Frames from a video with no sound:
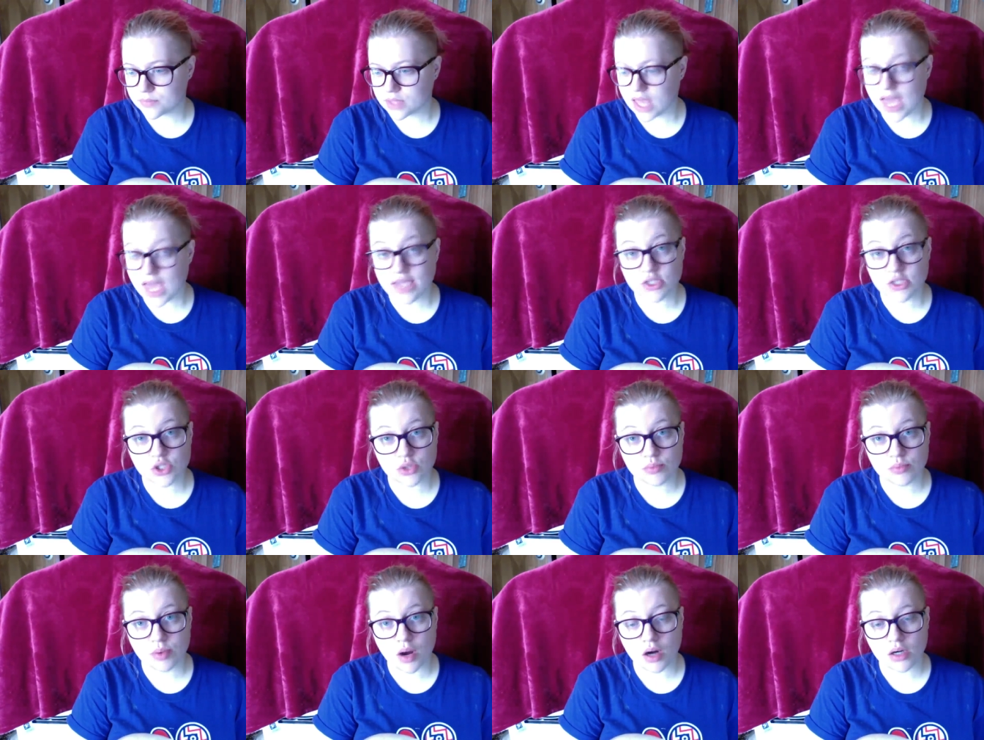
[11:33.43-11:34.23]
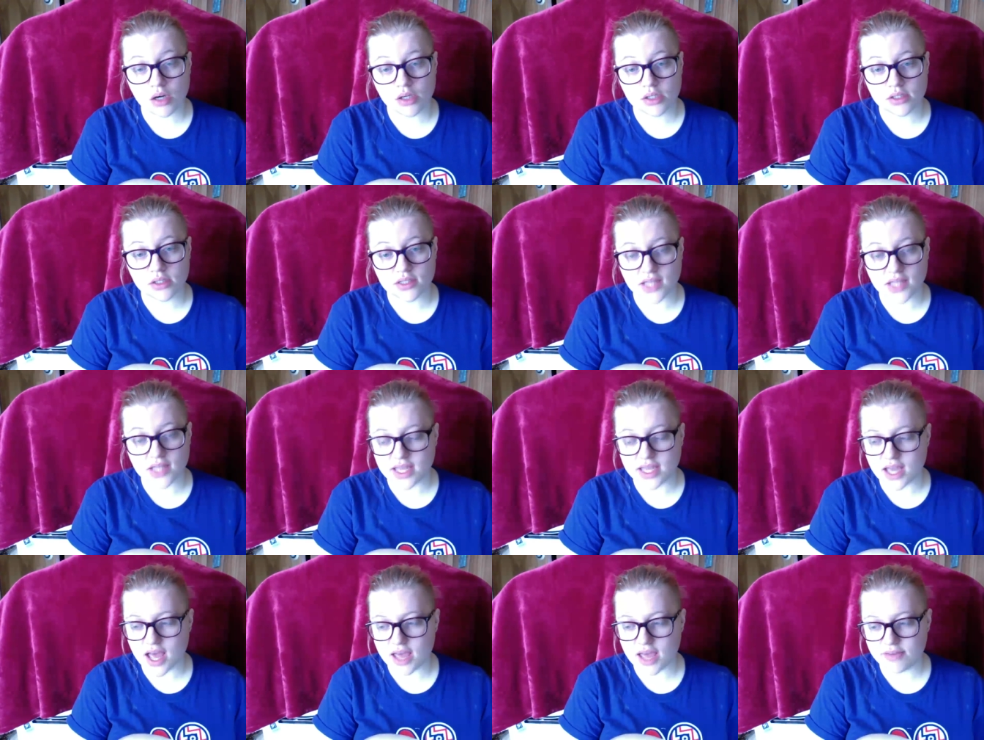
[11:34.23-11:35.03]
Angel part. Like,
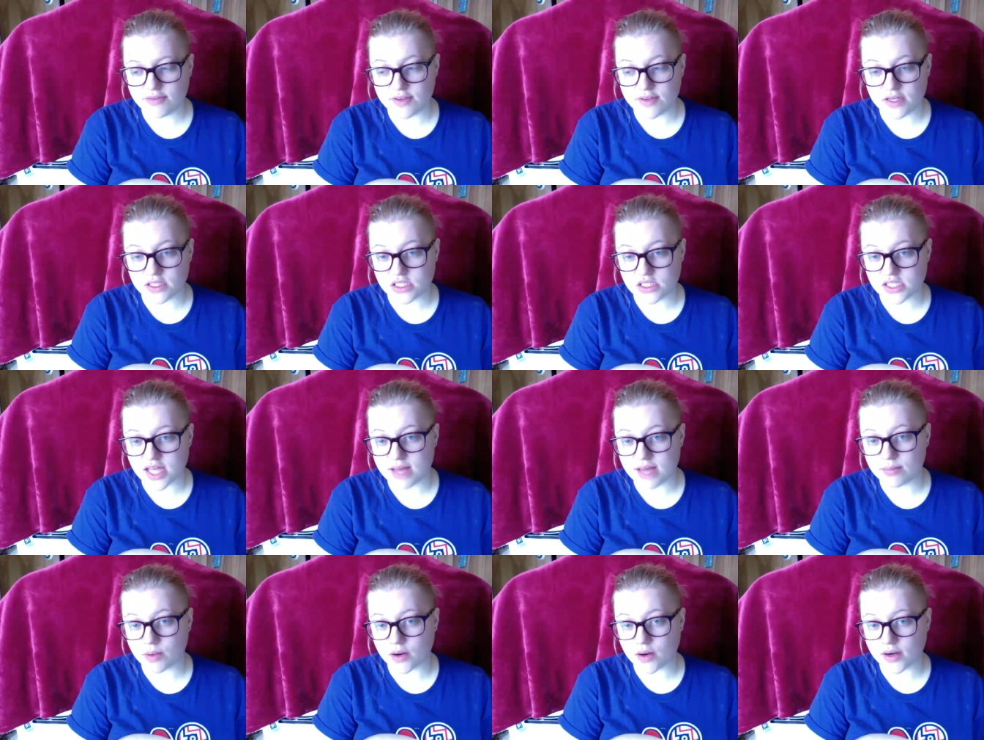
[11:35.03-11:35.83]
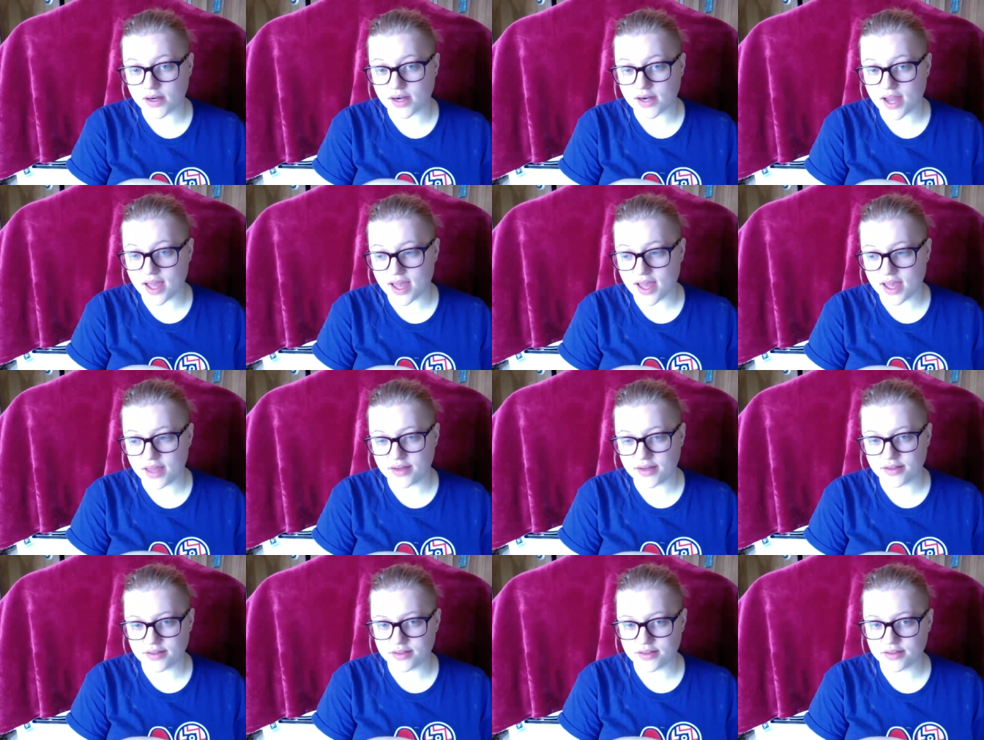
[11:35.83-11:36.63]
I finished that part
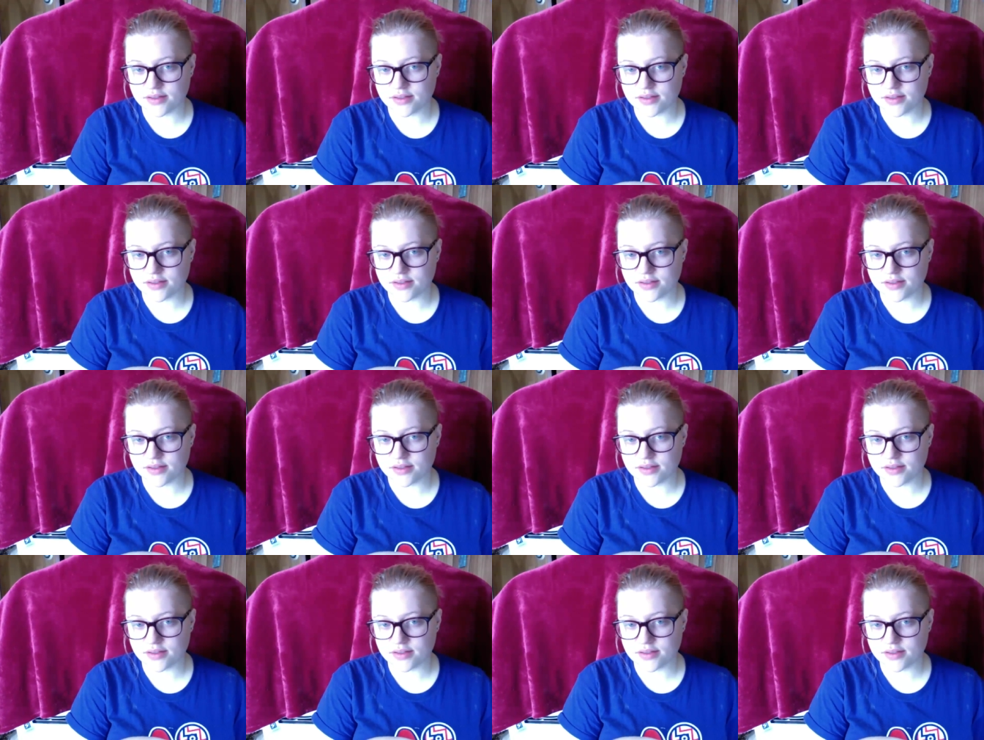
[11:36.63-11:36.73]
and